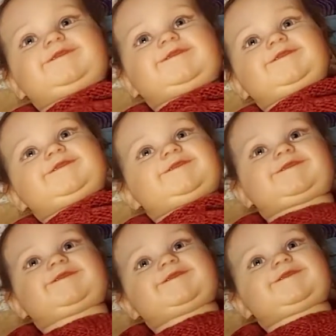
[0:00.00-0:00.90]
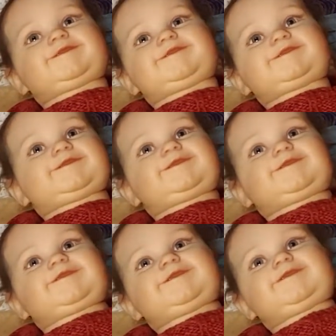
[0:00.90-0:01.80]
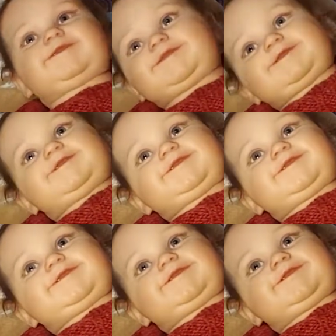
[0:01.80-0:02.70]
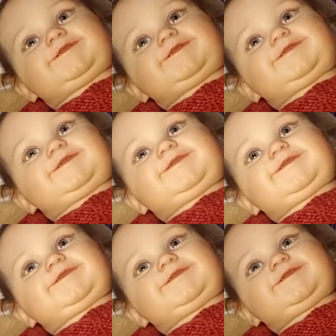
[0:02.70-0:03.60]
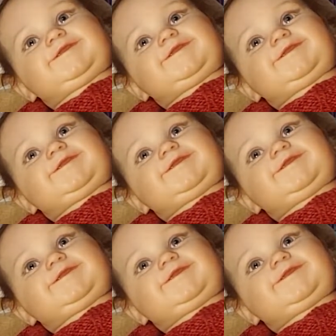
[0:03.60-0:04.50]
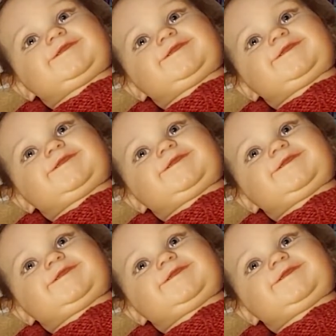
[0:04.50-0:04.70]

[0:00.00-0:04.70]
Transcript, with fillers: not so much hair, so I might just have to live with that.